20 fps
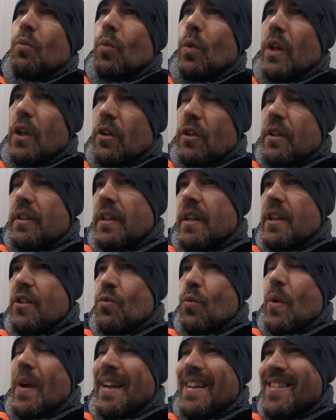we look at
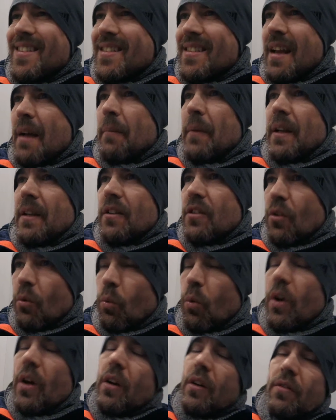these, we examine the
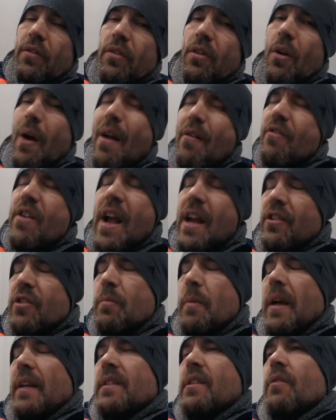workflow, every
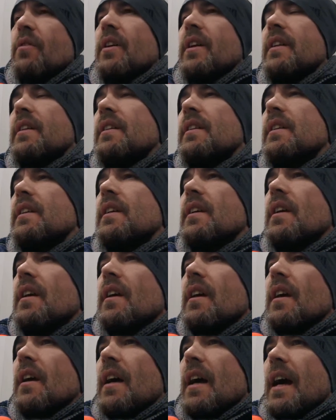aspect of it,
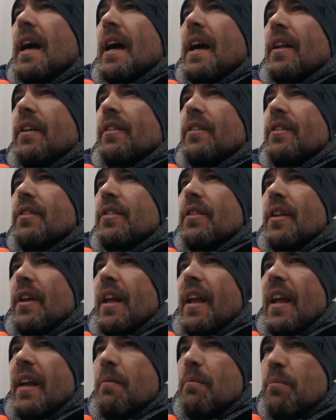and
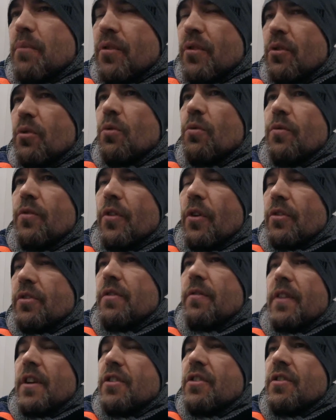improve those
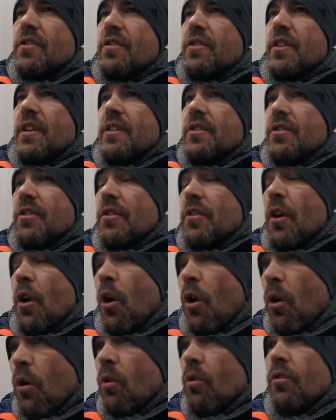efficiencies so the
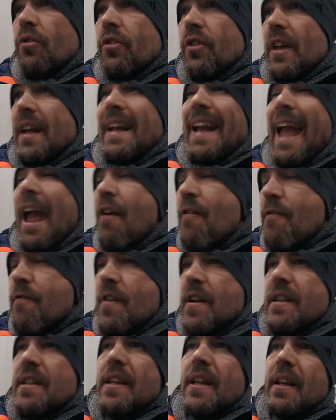whole thing,
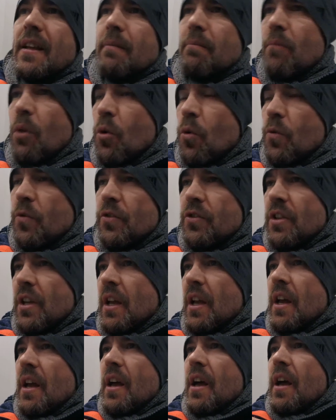everything moves
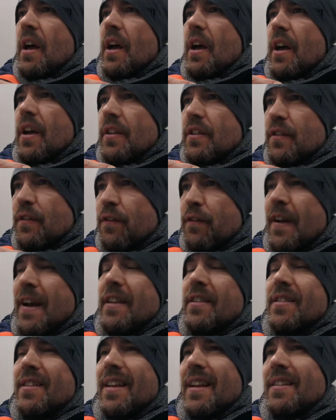as
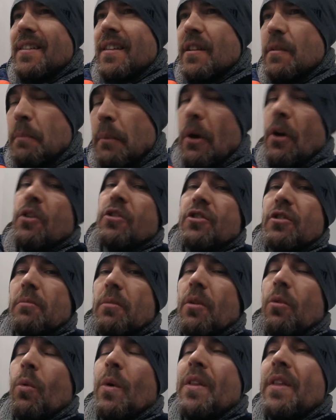fast as is
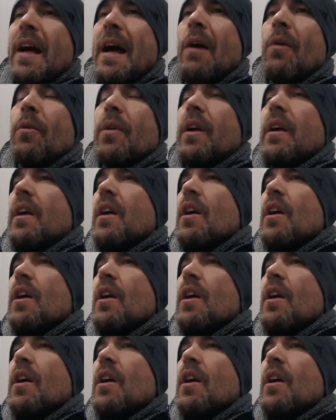possible without